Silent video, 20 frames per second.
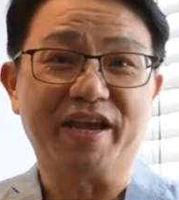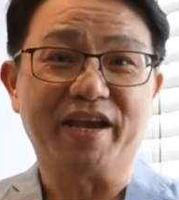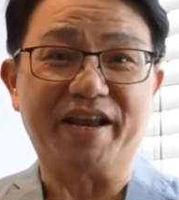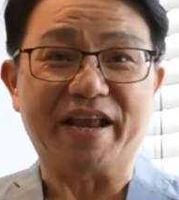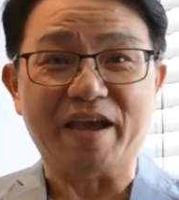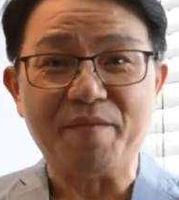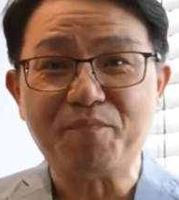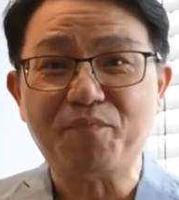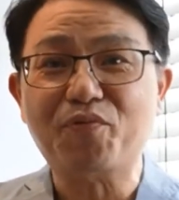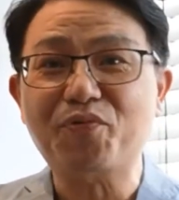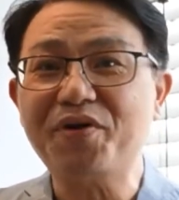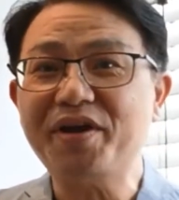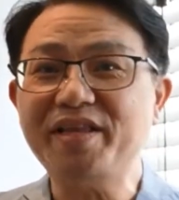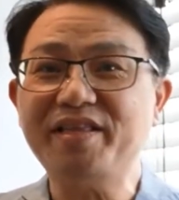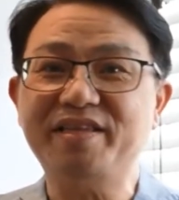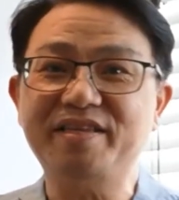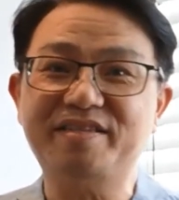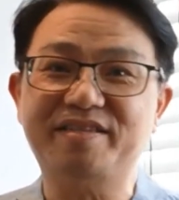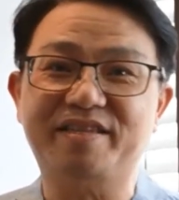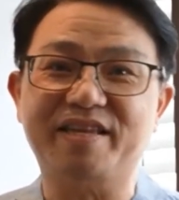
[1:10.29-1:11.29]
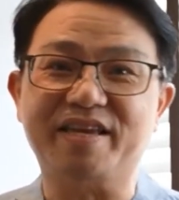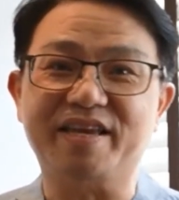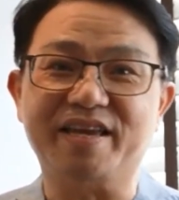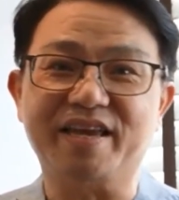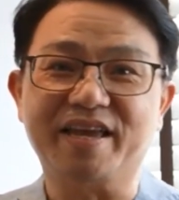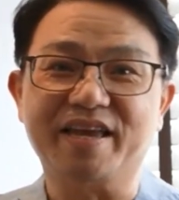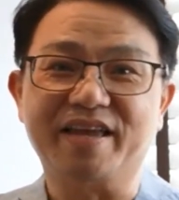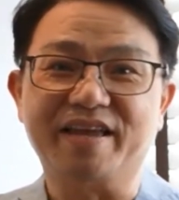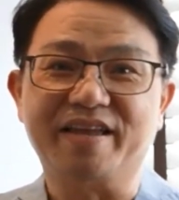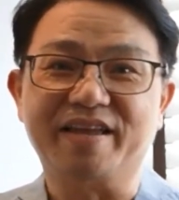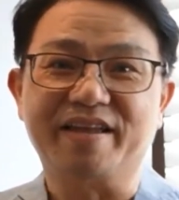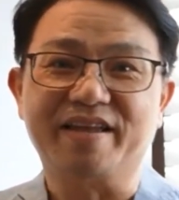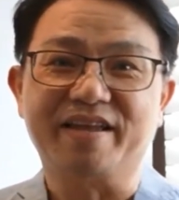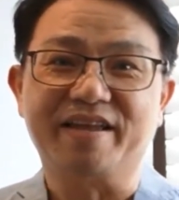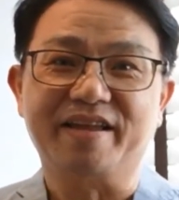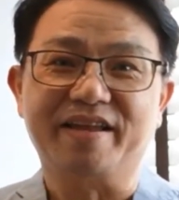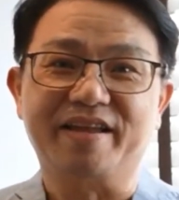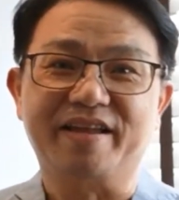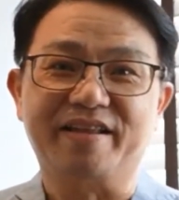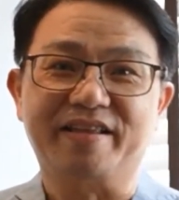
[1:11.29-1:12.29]
And I pray this day
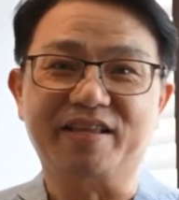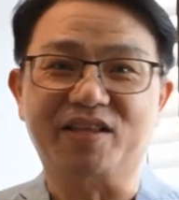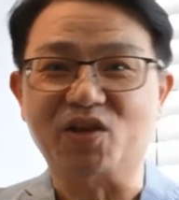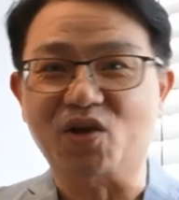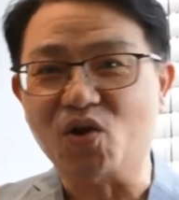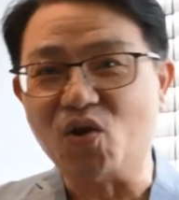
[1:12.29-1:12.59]
that the